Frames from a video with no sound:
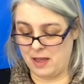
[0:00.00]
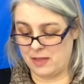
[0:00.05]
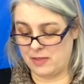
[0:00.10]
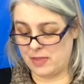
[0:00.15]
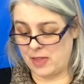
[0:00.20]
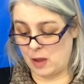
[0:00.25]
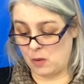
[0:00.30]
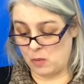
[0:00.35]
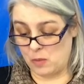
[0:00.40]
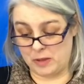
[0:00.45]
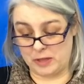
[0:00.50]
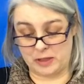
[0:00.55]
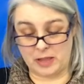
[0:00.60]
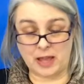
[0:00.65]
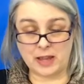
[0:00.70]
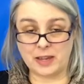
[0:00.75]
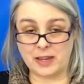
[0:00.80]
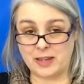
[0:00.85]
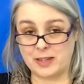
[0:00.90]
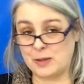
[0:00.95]
They will be
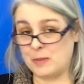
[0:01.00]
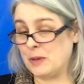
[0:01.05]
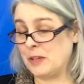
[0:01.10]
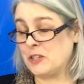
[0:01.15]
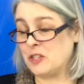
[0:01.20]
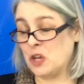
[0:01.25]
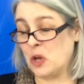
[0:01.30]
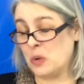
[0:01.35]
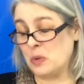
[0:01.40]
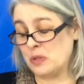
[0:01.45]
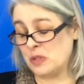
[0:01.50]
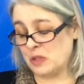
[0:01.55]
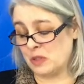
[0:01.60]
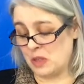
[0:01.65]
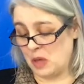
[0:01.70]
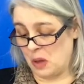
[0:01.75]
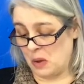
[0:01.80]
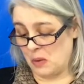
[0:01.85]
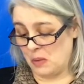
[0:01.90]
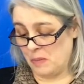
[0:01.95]
lucky to be
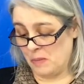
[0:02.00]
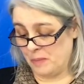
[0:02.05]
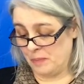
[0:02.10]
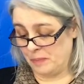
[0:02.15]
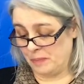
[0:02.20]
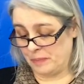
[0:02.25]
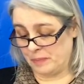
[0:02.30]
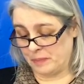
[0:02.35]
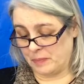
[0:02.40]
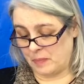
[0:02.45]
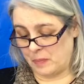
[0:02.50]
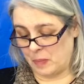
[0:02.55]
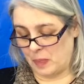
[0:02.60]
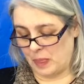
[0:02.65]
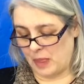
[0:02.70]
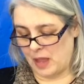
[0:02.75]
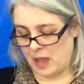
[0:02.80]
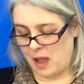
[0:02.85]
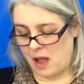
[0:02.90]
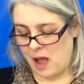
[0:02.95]
chosen, though.
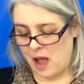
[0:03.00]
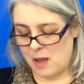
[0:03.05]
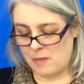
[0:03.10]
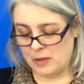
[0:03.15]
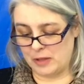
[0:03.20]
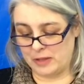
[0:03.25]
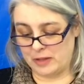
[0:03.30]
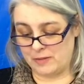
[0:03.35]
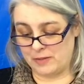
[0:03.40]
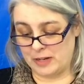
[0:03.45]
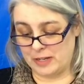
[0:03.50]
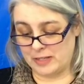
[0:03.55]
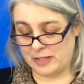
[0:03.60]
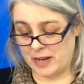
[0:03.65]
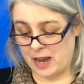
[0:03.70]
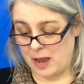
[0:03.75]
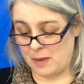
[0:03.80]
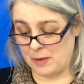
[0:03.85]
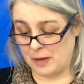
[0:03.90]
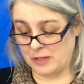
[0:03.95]
I believe it is
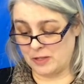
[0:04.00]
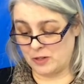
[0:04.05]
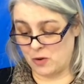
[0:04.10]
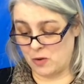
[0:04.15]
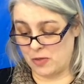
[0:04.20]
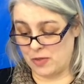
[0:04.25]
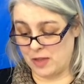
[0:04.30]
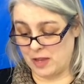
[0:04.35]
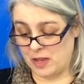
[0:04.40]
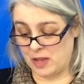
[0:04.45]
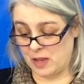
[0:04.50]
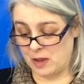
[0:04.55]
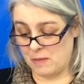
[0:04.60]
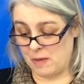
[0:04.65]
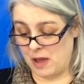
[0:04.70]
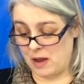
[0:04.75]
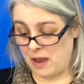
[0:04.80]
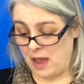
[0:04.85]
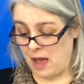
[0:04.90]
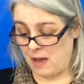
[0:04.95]
time I start thinking
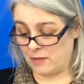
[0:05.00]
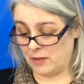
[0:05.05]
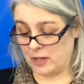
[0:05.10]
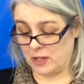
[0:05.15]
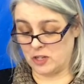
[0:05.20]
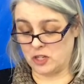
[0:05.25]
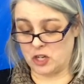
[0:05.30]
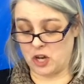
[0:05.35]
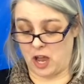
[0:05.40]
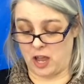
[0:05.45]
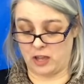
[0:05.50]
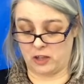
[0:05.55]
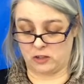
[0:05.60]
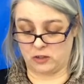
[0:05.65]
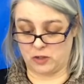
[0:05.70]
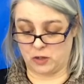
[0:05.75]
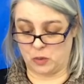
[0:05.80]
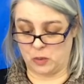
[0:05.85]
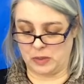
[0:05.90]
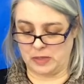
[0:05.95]
about having a
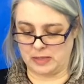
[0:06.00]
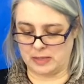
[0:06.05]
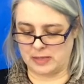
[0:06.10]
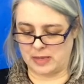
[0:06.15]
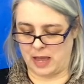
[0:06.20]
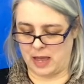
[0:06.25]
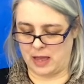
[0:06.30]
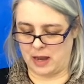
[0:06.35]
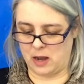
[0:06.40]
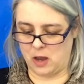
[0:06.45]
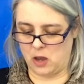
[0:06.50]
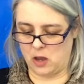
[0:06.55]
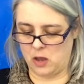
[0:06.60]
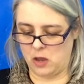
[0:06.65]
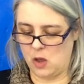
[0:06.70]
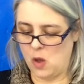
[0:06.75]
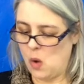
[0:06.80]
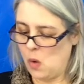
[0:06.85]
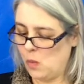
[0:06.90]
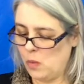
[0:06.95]
child, the Queen said.
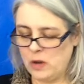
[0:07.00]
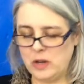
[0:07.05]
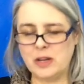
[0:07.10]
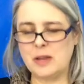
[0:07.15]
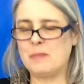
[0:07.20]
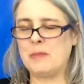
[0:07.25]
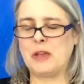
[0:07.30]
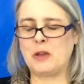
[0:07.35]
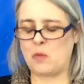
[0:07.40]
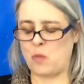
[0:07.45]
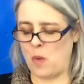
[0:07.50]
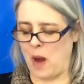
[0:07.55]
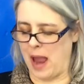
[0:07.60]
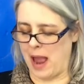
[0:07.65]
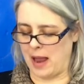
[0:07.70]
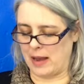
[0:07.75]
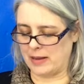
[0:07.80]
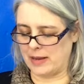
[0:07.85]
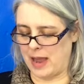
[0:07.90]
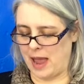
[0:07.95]
Wouldn't it be
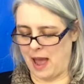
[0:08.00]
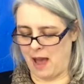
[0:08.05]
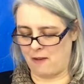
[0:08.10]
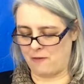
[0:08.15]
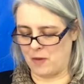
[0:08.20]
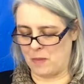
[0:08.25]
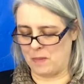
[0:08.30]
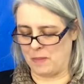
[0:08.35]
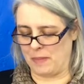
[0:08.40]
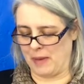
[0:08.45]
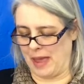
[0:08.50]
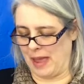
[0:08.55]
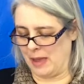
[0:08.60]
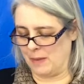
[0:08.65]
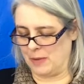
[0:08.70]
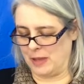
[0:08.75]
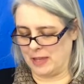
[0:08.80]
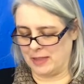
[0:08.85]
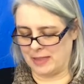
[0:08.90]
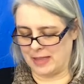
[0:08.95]
grand to have a
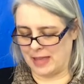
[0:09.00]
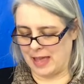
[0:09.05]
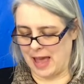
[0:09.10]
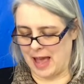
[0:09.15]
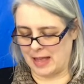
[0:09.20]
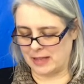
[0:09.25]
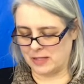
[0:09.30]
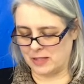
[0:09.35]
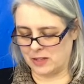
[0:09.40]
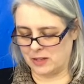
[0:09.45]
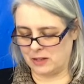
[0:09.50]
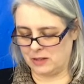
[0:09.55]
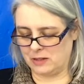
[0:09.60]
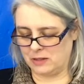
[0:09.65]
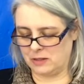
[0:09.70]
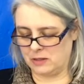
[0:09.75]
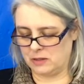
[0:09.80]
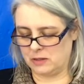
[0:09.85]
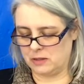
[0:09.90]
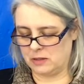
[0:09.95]
baby in the castle?